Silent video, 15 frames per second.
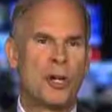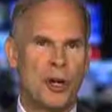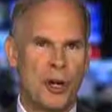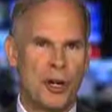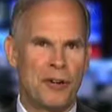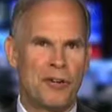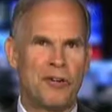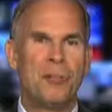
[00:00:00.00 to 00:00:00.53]
on it
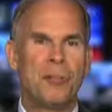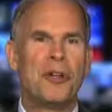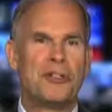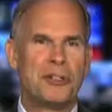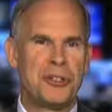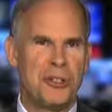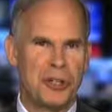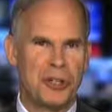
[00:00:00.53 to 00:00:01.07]
for months and
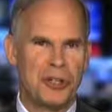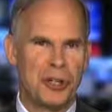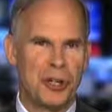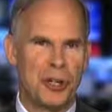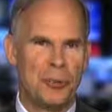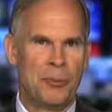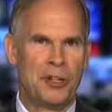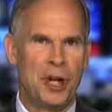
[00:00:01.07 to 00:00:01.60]
years to come,
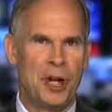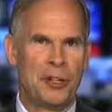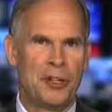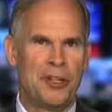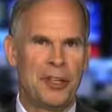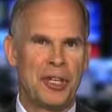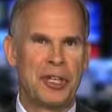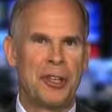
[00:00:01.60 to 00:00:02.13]

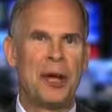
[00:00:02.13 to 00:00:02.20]
Jonathan,